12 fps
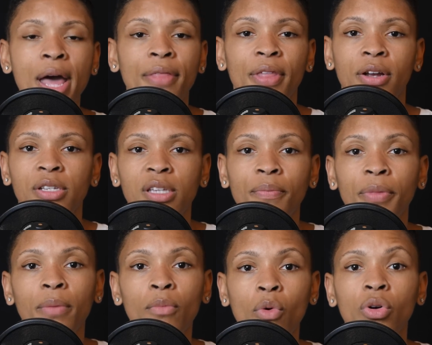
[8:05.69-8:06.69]
there's
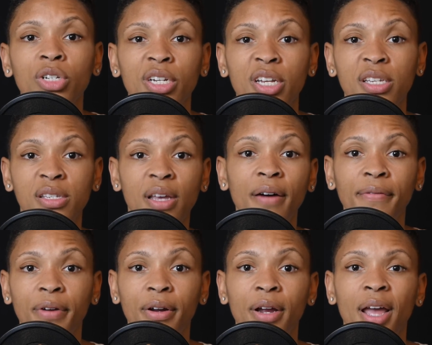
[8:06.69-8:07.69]
something more to
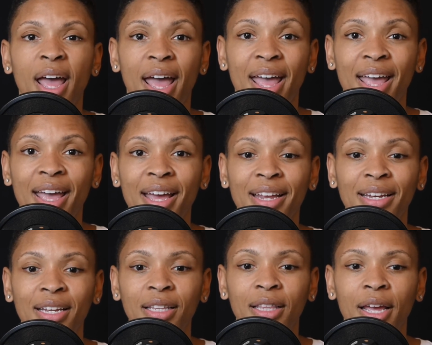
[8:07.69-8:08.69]
discover, and
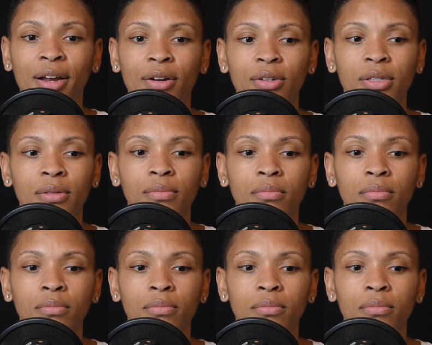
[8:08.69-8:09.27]
there's